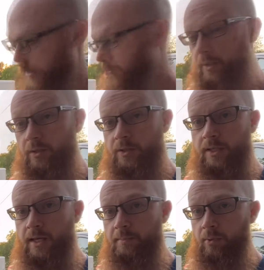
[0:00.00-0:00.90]
But there's
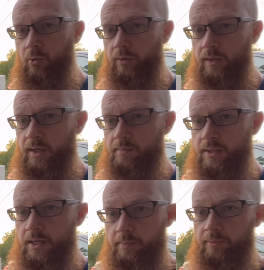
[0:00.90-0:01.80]
a bolt that comes
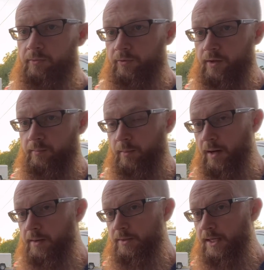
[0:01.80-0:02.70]
up from the
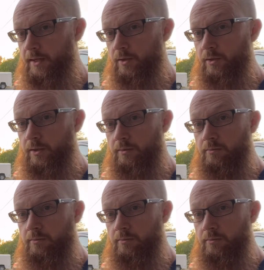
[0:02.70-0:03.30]
bottom side of the hood,